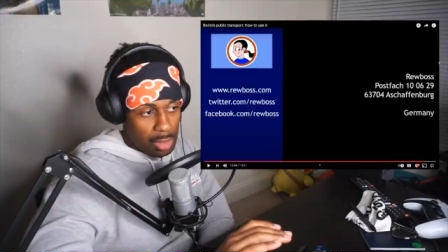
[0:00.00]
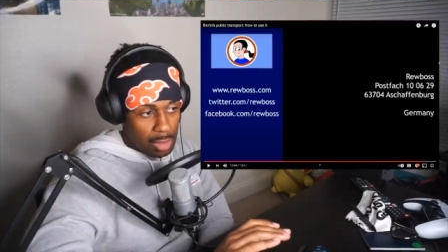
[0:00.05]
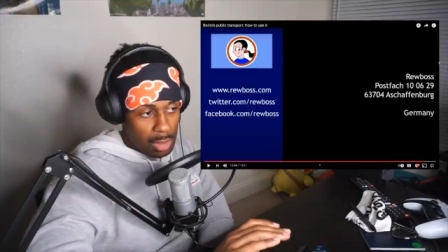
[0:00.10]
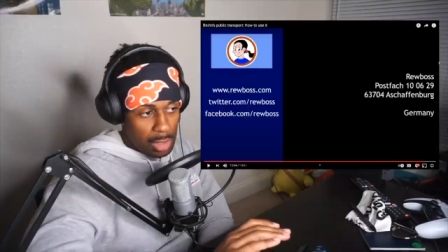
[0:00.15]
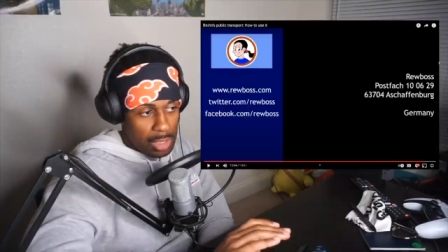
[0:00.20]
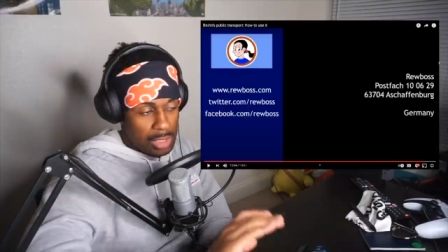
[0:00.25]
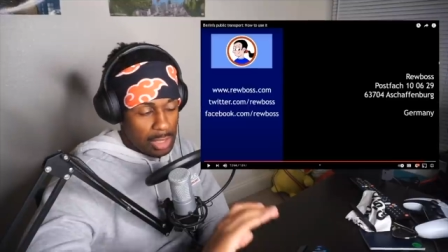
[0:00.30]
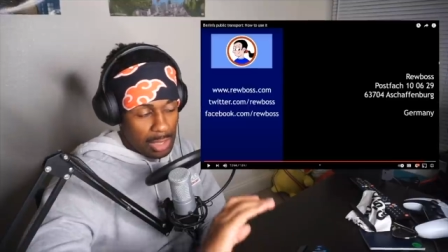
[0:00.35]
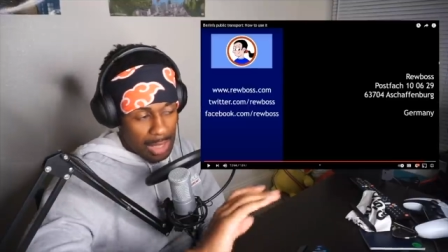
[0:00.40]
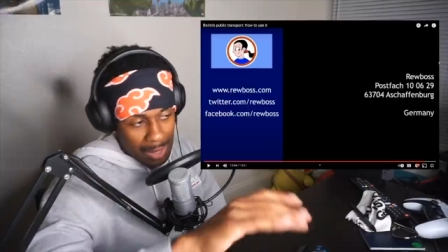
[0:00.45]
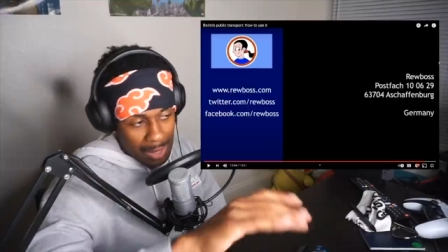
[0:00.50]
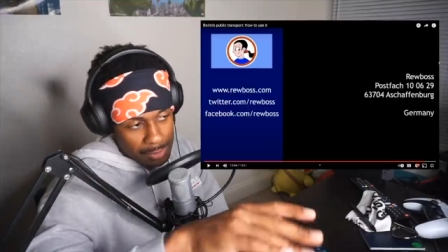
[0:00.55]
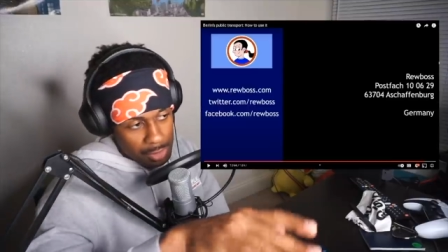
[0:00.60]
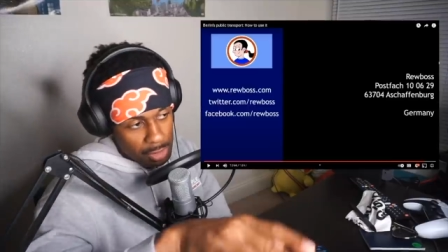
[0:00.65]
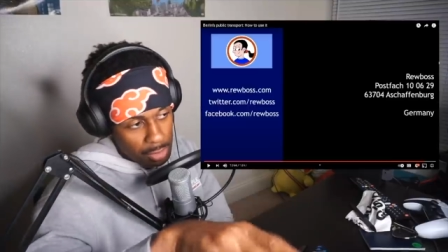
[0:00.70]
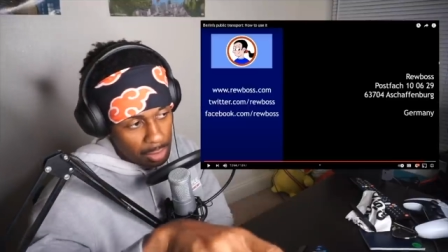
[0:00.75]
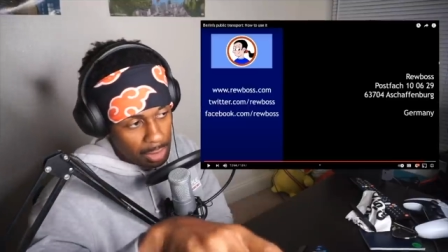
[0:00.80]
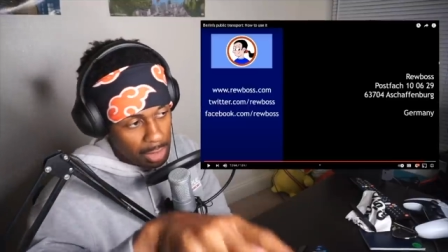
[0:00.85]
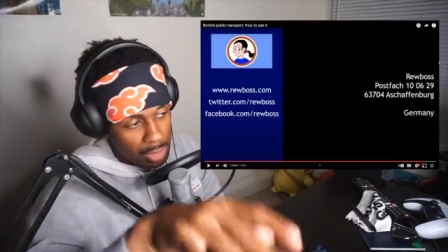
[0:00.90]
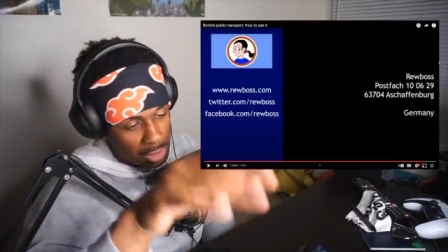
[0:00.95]
He's an
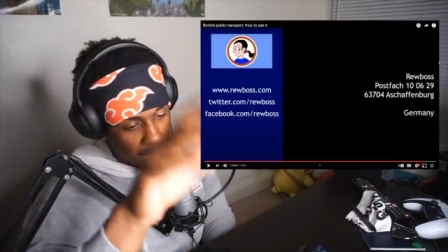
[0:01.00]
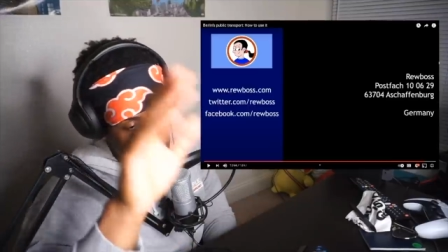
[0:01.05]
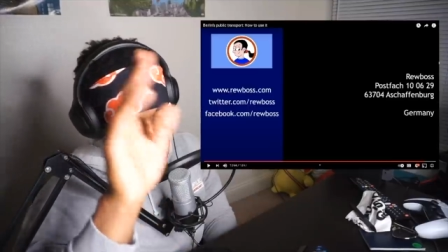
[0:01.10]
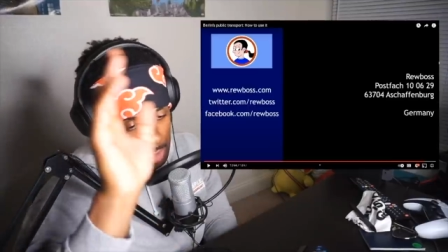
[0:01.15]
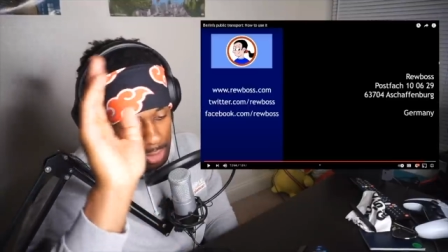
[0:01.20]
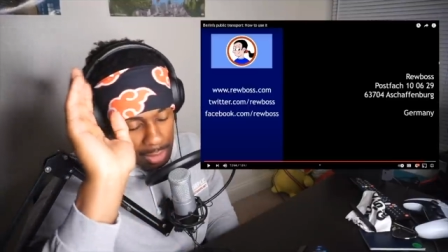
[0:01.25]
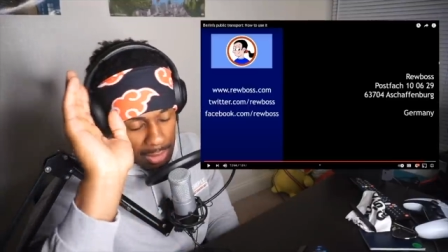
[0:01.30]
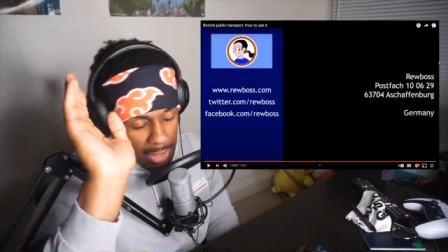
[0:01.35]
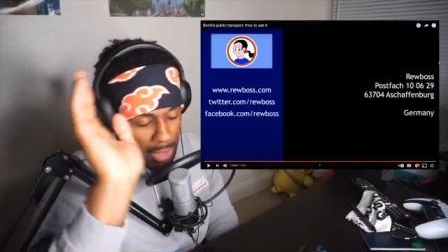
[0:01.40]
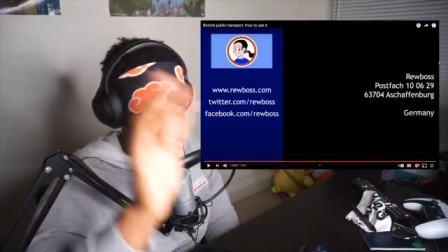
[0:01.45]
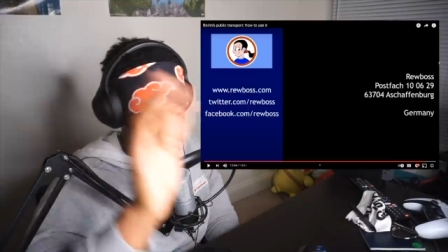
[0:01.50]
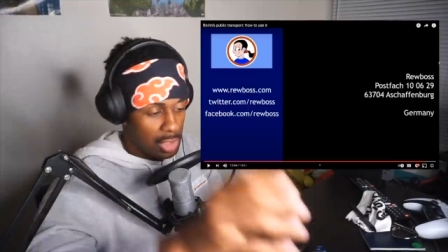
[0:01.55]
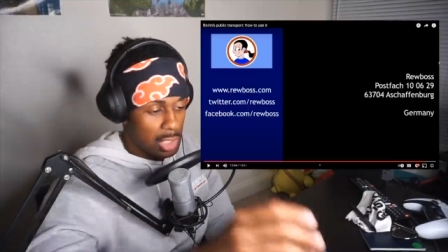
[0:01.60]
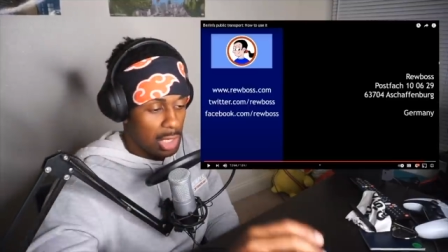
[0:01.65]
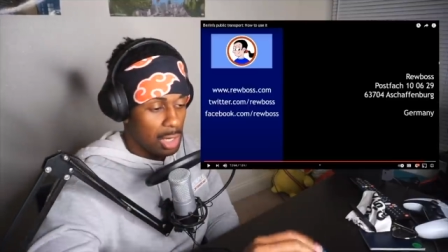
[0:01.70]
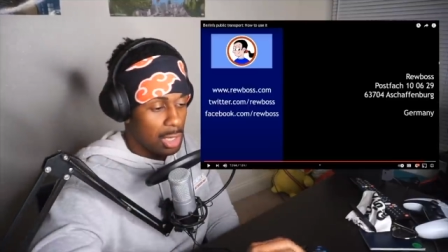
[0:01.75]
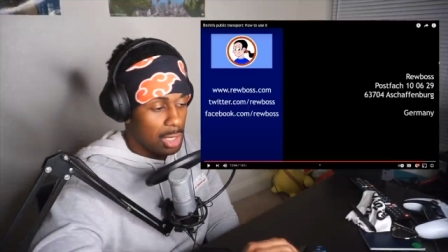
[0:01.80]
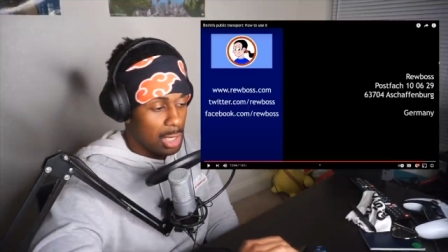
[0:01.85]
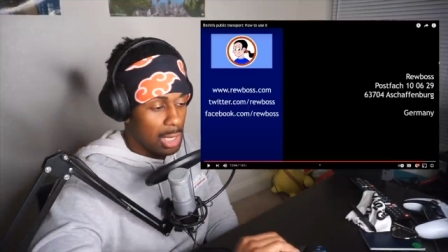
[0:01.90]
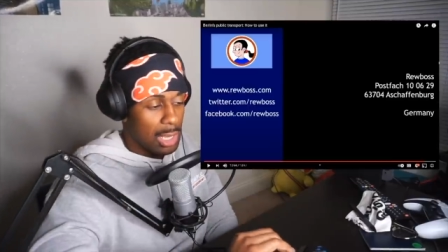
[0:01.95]
absolute legend.
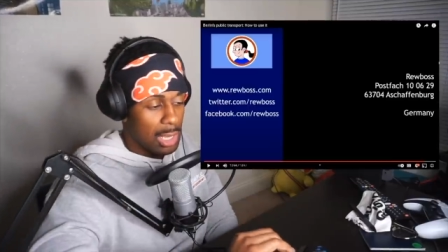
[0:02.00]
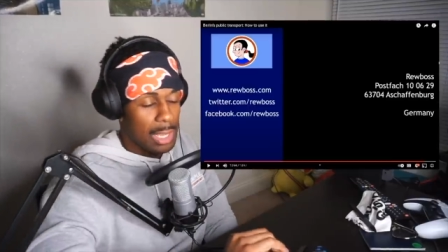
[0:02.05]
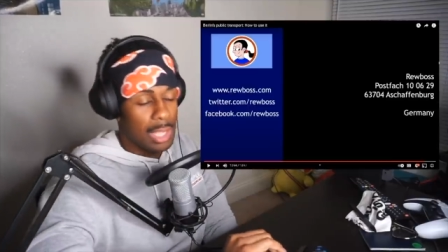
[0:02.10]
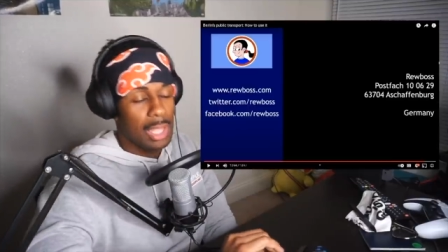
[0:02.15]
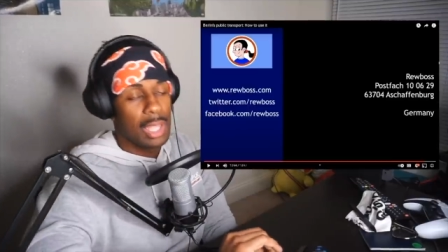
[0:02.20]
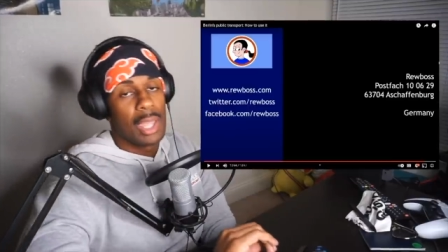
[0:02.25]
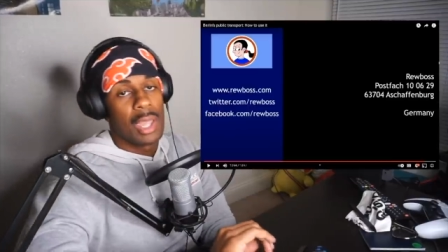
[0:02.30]
Legendary guy.